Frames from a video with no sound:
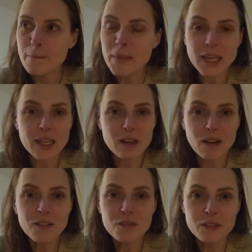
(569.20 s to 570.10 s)
back in
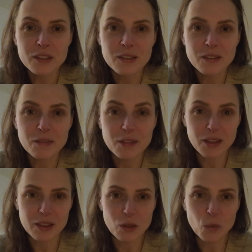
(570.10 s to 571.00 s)
love
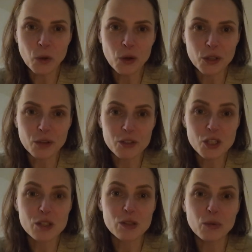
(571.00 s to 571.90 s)
with the work,
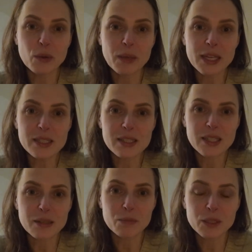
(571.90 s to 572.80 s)
which is so
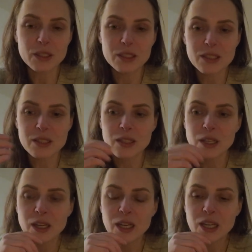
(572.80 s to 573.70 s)
amazing. Because
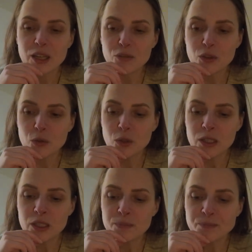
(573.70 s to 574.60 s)
if you
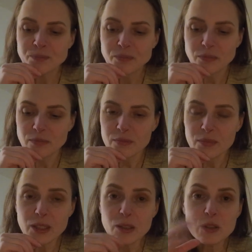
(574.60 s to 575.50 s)

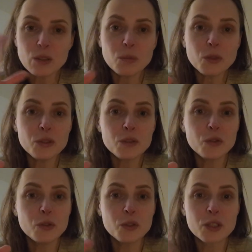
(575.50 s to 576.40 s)
someone
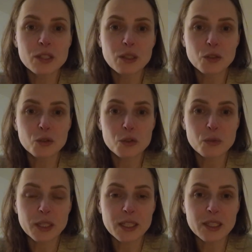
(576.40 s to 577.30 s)
who's
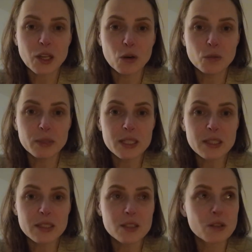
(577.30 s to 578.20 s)
running their own
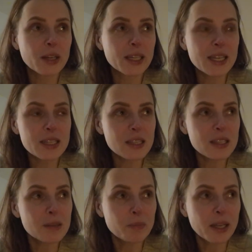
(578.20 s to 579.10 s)
business, or I guess
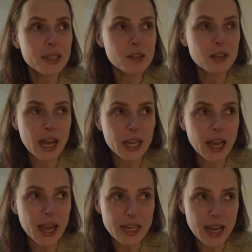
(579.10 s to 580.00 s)
this applies to
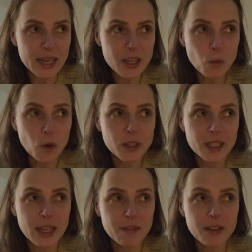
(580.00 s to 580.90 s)
anyone
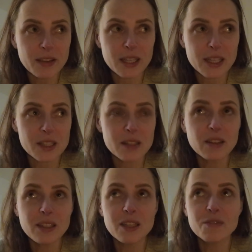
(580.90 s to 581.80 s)
and everything, it's
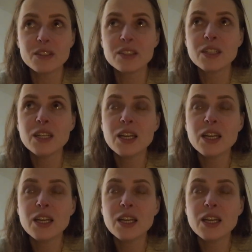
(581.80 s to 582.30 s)
not even